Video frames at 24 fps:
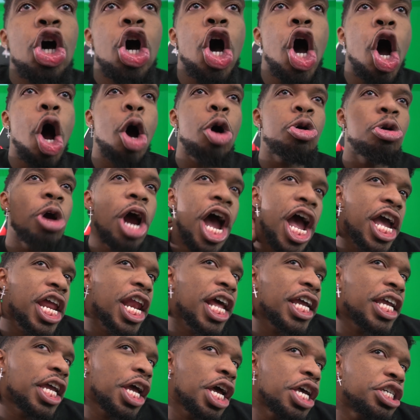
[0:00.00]
All right,
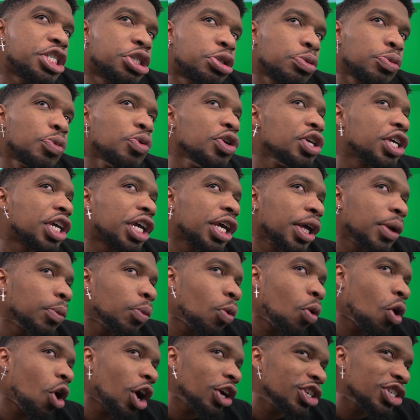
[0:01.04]
I guess we can
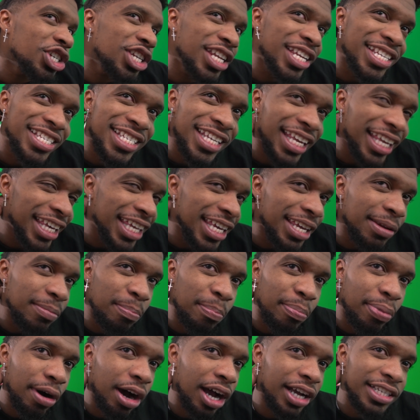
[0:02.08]
watch this
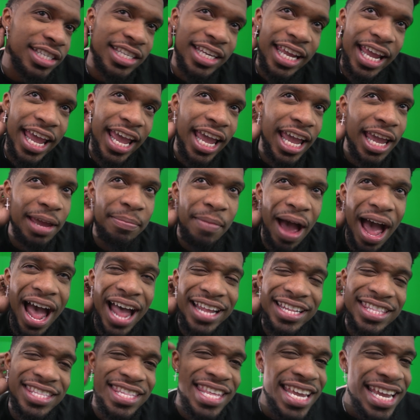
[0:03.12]
Heat-Bucks game.
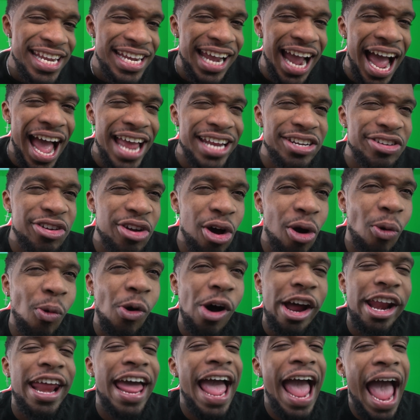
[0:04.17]
I think I know
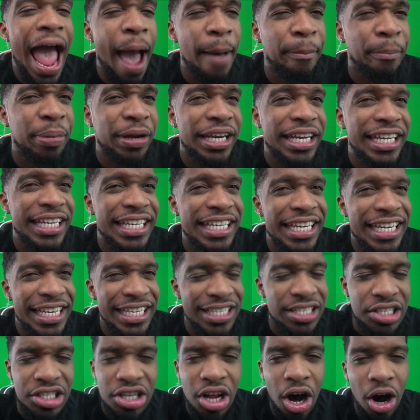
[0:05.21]
what happened in
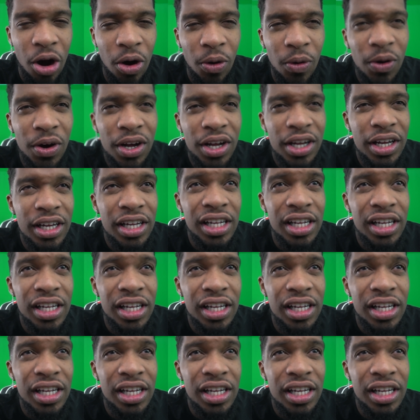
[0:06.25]
this, though.